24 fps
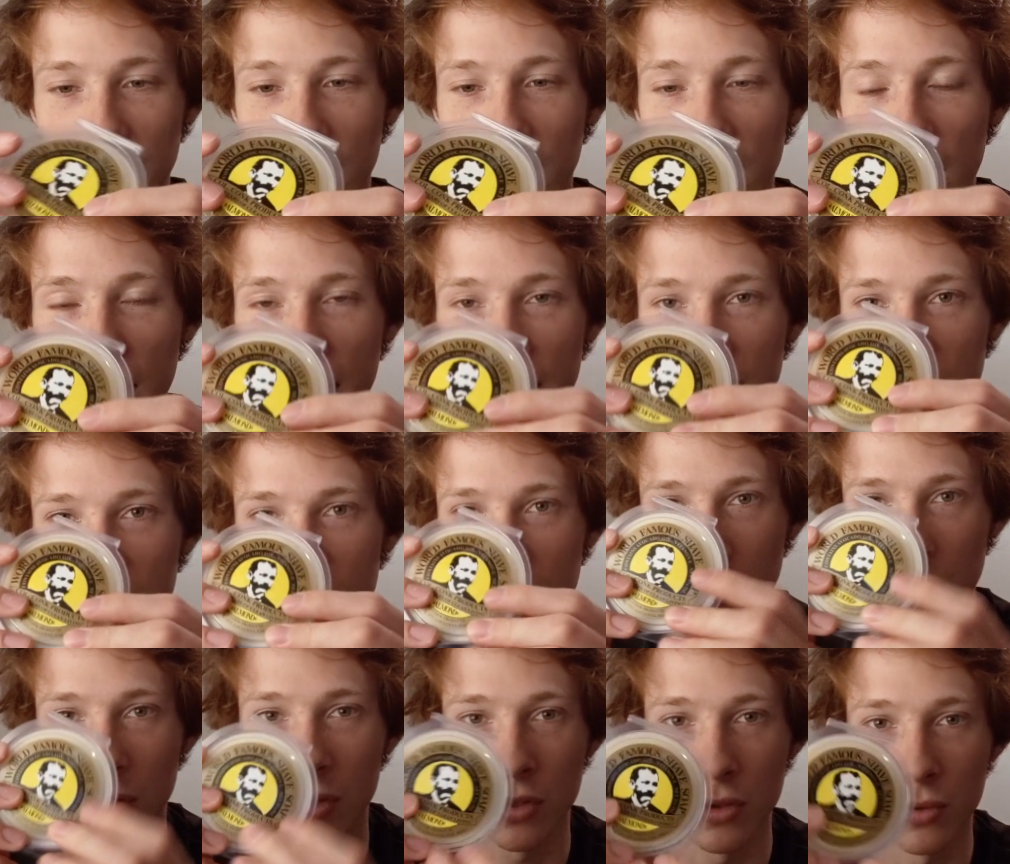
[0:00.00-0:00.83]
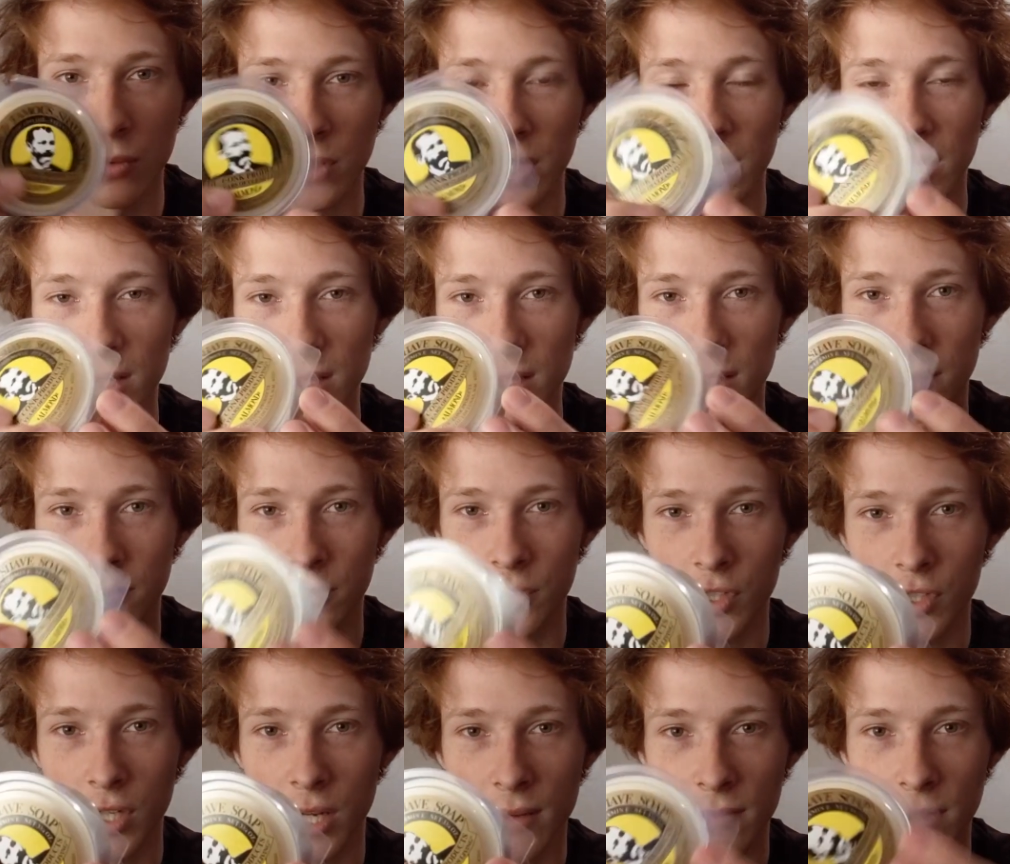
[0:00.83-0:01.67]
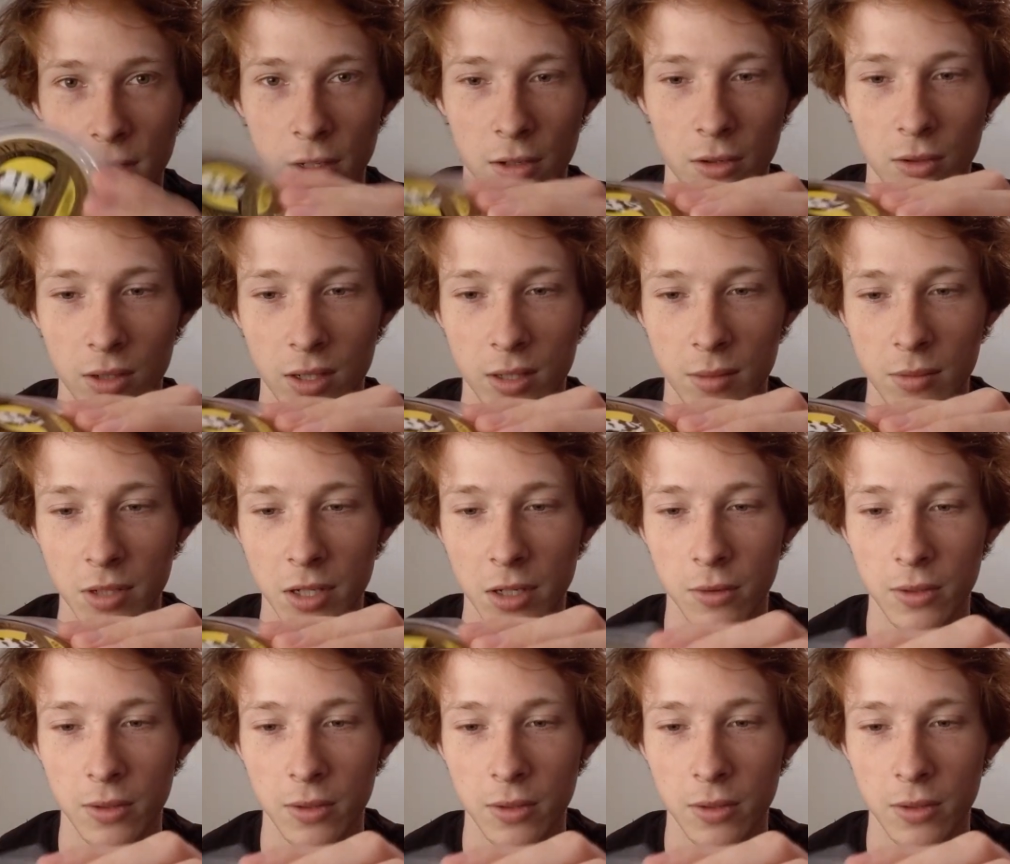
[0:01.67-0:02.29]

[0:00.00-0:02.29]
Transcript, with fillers: an item or unit of shaving cream.